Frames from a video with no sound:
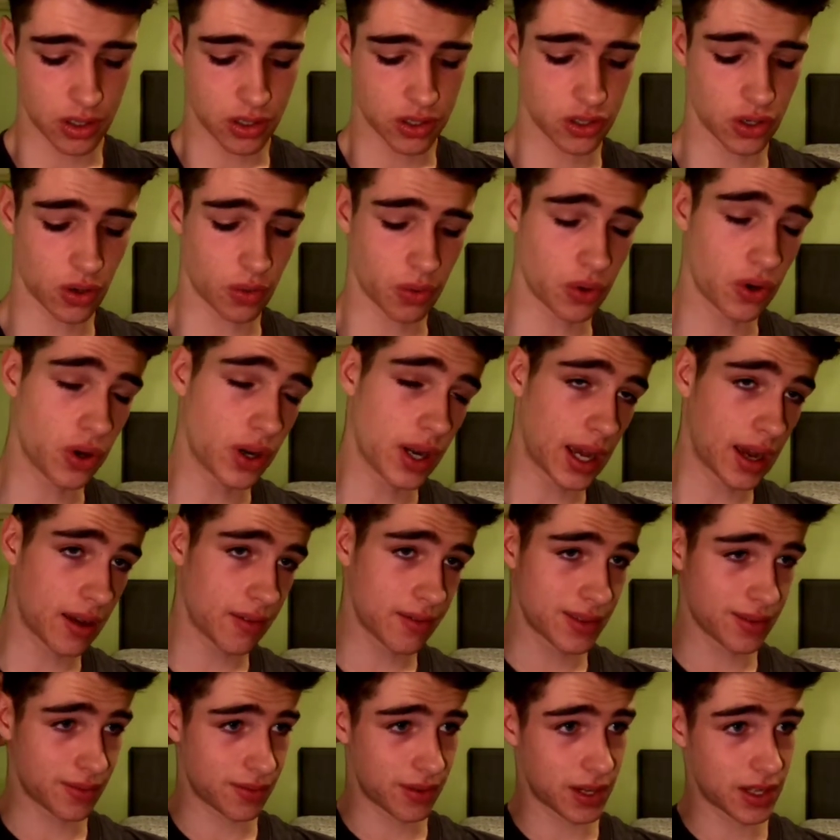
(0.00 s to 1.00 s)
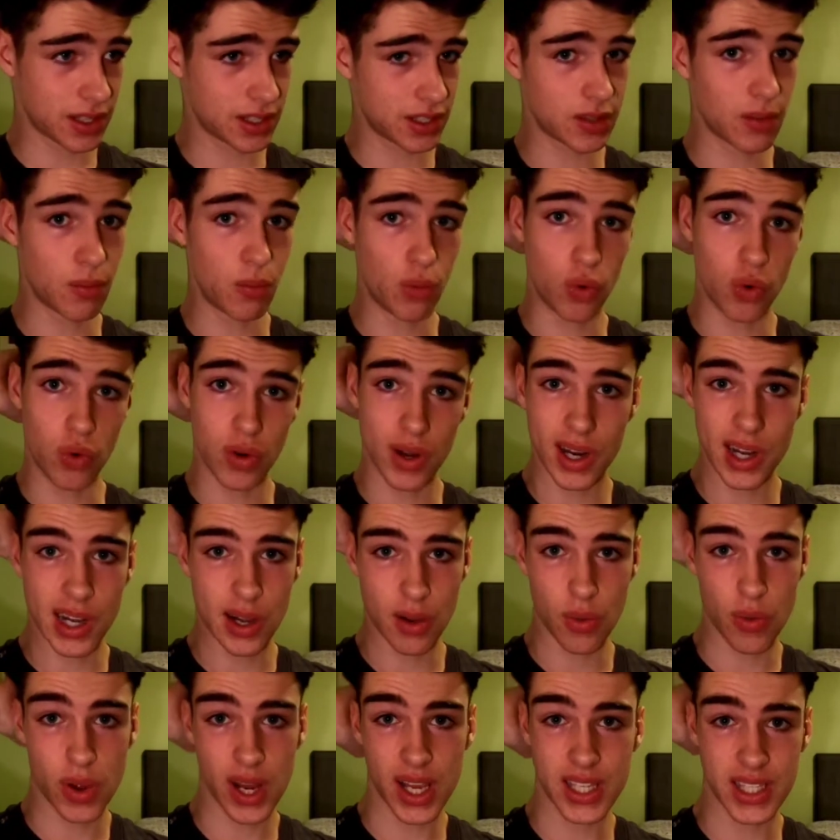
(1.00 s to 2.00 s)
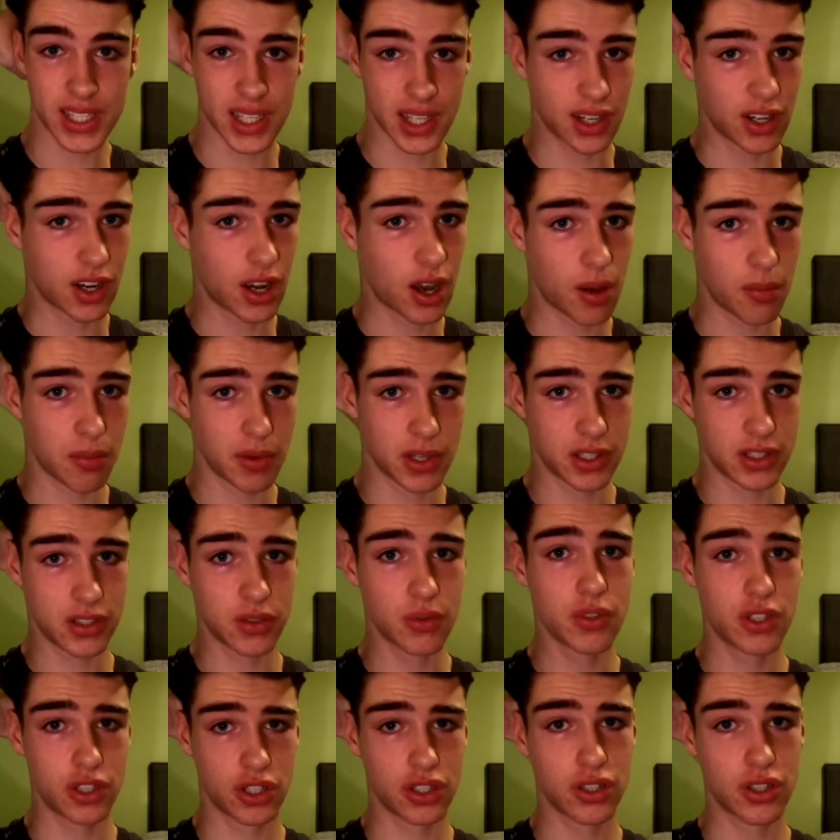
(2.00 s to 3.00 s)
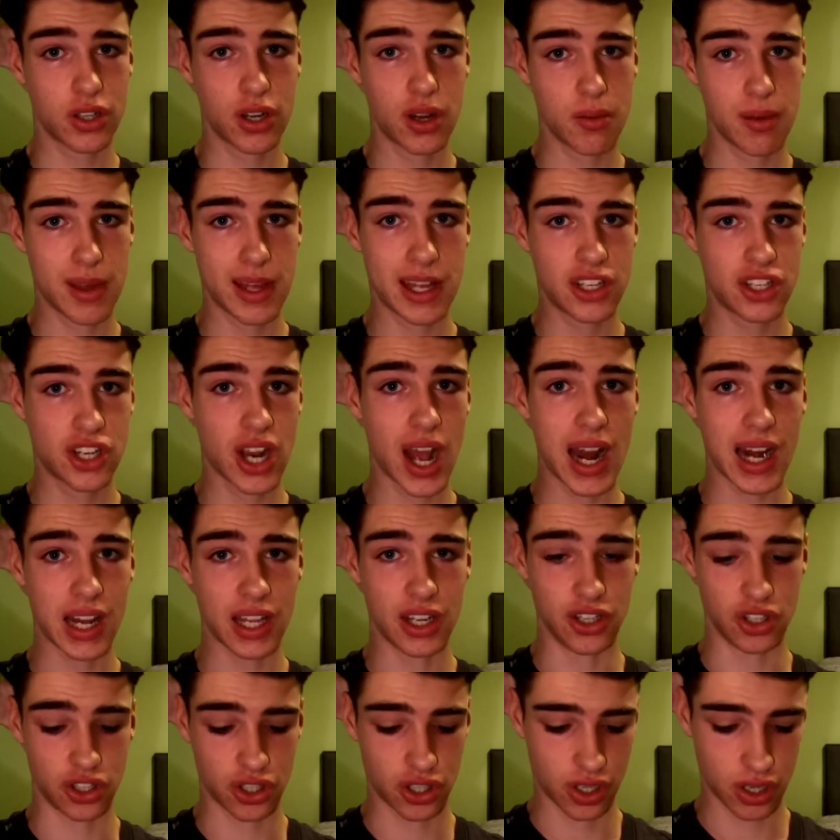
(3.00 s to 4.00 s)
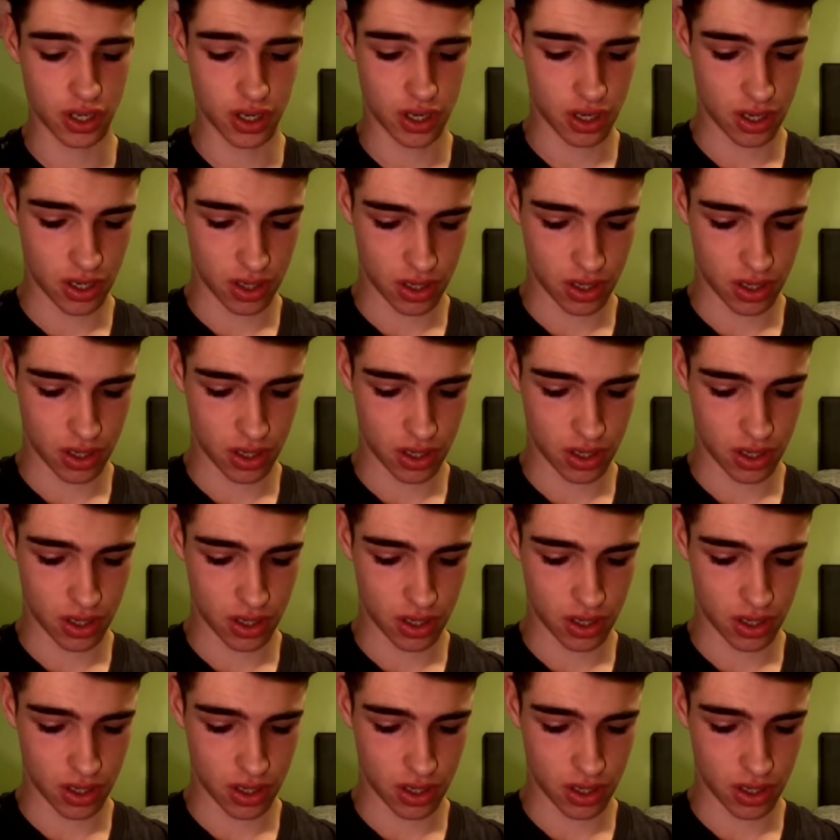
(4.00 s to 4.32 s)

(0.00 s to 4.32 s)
So we're going to have to find some really recent comments, which is going to be a challenge.